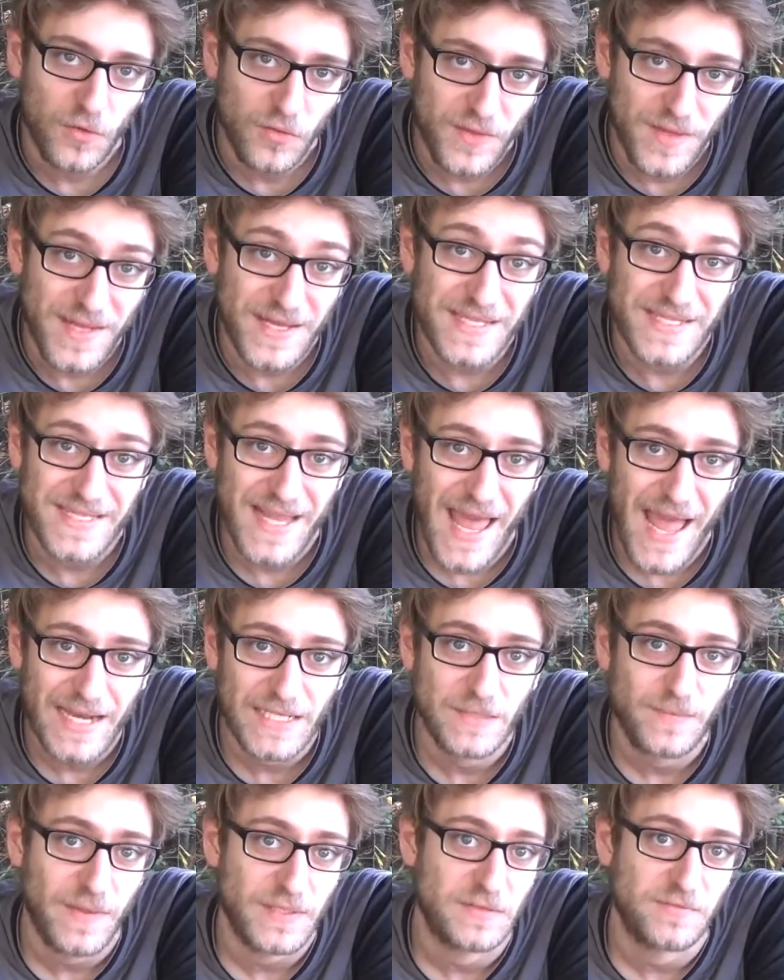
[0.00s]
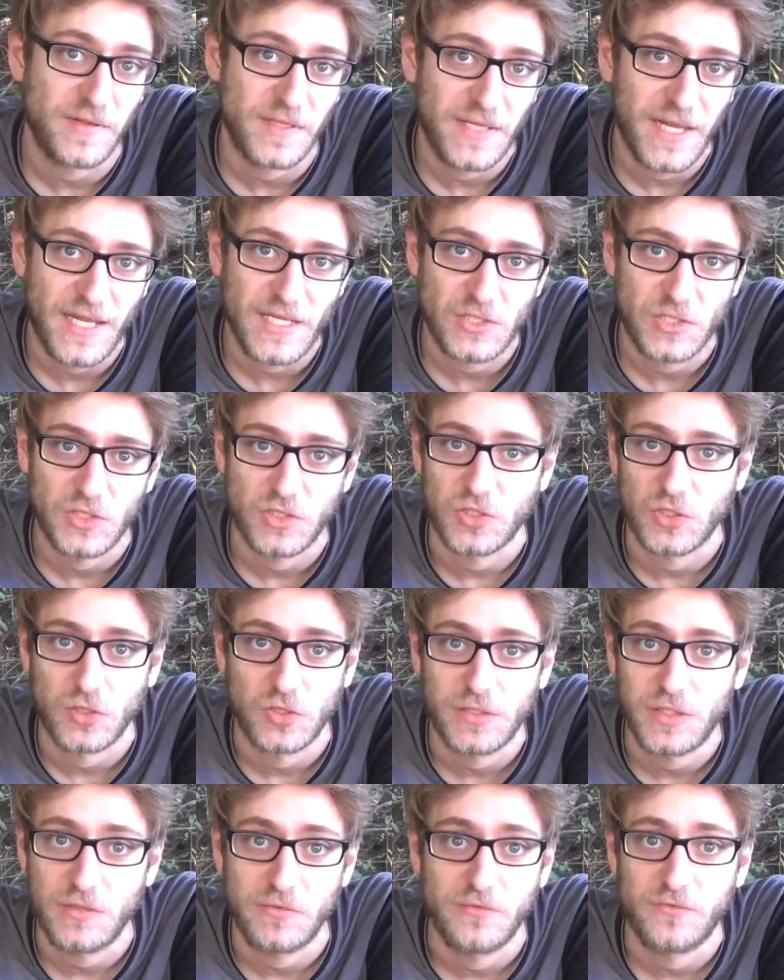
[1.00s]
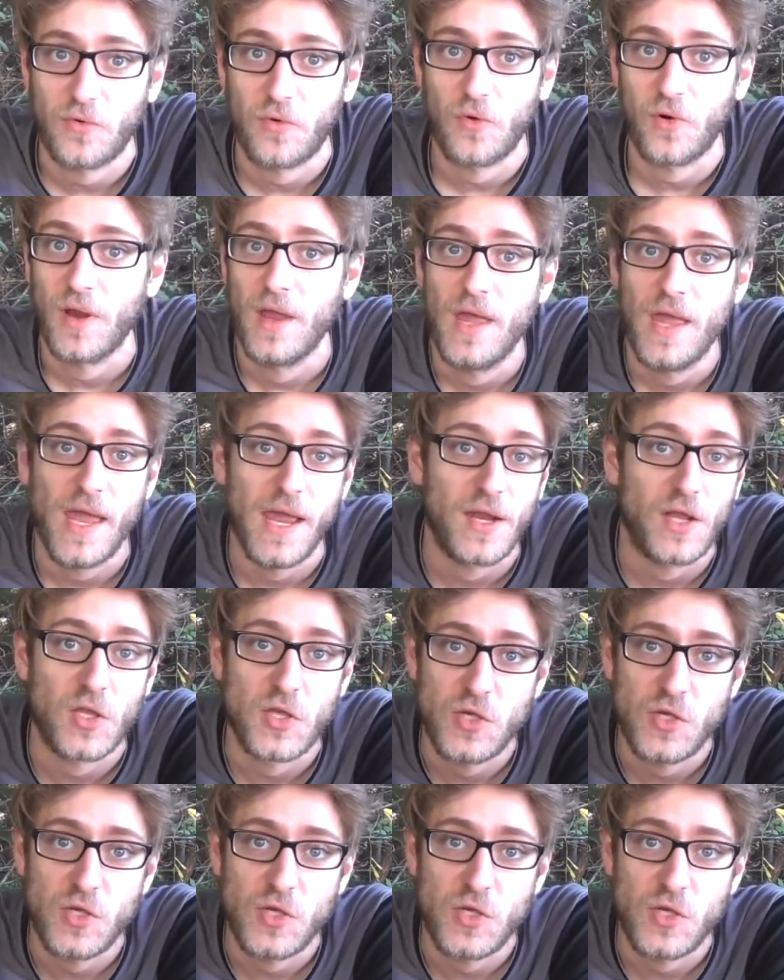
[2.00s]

are the exact specifications they're looking for in a